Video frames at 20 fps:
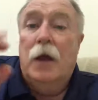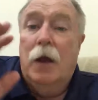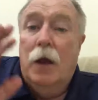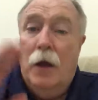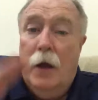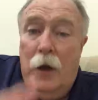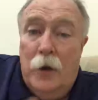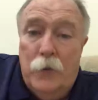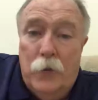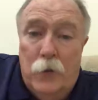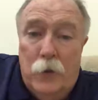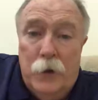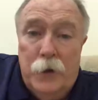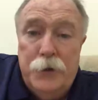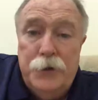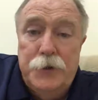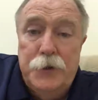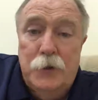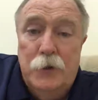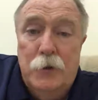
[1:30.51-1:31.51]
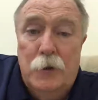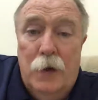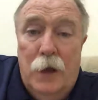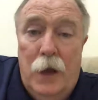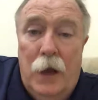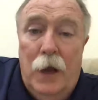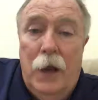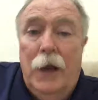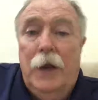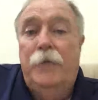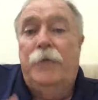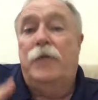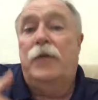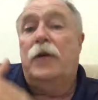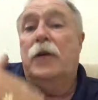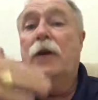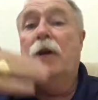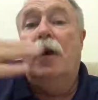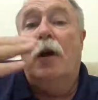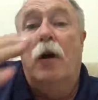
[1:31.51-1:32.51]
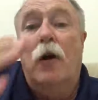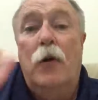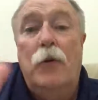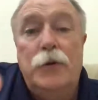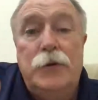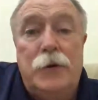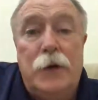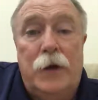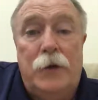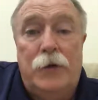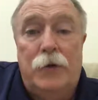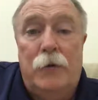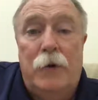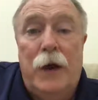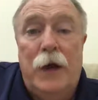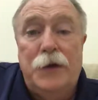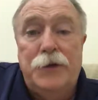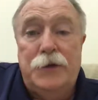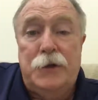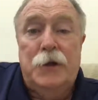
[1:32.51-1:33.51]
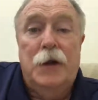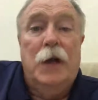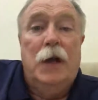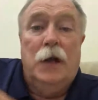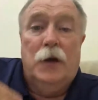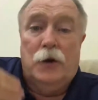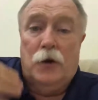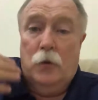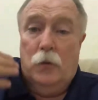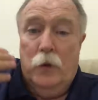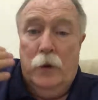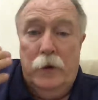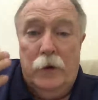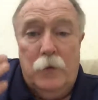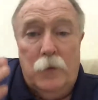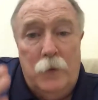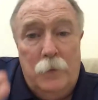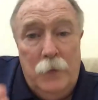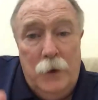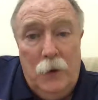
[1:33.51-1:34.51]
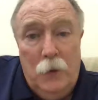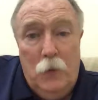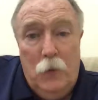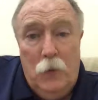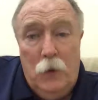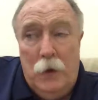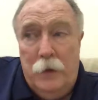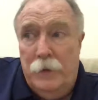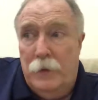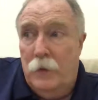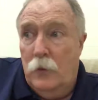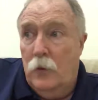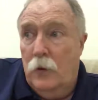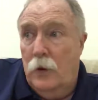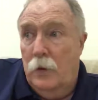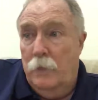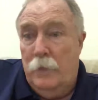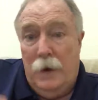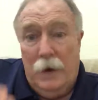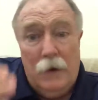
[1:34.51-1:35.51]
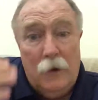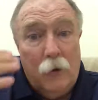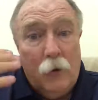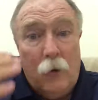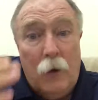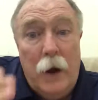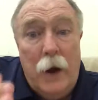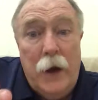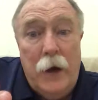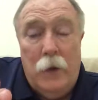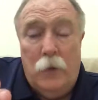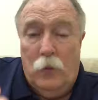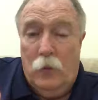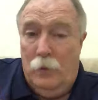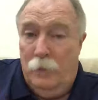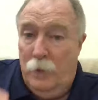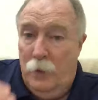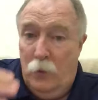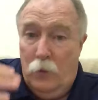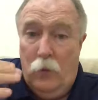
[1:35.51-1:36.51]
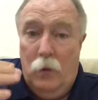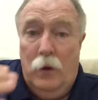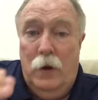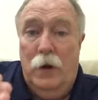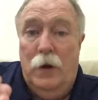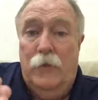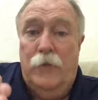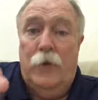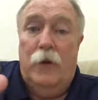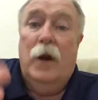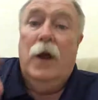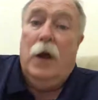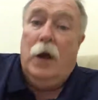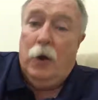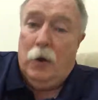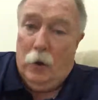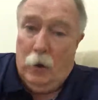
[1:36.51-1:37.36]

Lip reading: God wanted your life to go a direction to whether it would be where to be great, where to be wonderful,